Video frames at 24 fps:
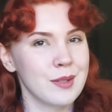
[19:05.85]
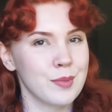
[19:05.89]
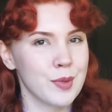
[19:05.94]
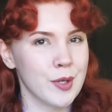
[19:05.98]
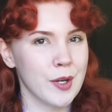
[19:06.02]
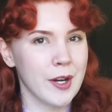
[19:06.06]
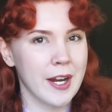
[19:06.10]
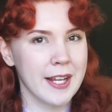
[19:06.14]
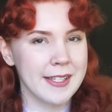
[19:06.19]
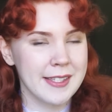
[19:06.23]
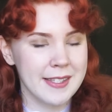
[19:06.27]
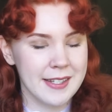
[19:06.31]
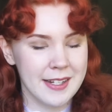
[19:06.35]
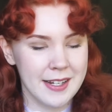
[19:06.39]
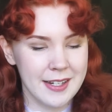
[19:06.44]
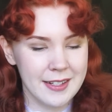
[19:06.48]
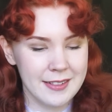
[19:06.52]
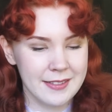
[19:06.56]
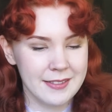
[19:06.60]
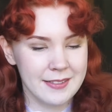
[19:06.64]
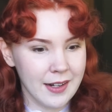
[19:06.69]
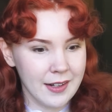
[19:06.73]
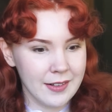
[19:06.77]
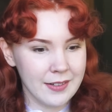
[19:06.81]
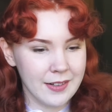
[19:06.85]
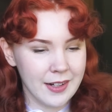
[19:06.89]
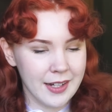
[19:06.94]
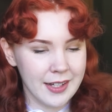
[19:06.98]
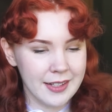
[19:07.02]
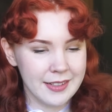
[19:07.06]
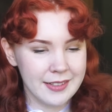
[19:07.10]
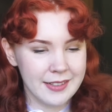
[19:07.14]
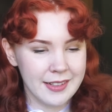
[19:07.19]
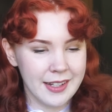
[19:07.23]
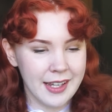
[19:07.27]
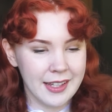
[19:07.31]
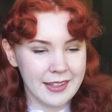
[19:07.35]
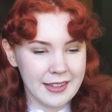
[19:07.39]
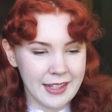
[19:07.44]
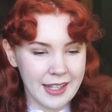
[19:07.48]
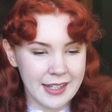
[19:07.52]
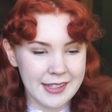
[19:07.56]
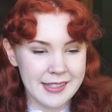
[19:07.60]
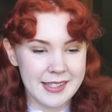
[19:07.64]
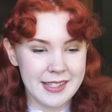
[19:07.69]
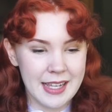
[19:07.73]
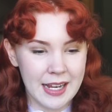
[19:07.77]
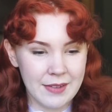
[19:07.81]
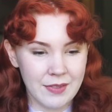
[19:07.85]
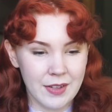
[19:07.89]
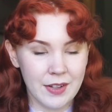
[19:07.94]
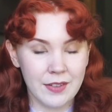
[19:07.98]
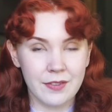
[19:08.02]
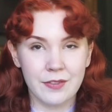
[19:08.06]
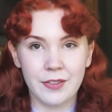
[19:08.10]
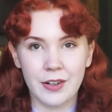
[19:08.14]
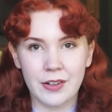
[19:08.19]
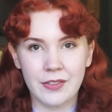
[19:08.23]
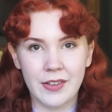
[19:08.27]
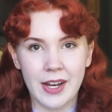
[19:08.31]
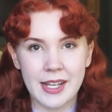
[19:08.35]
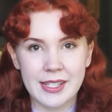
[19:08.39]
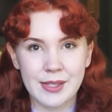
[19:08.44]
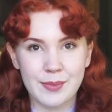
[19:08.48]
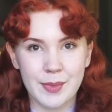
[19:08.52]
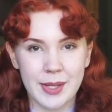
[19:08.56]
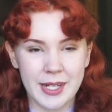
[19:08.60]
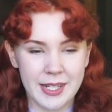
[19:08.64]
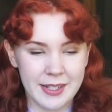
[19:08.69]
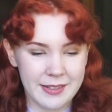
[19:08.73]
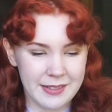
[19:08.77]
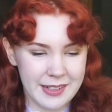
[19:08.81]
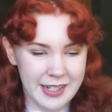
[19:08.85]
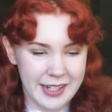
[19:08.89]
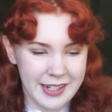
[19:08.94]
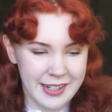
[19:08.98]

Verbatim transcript: to procrastinate a lot and then save it for last minute.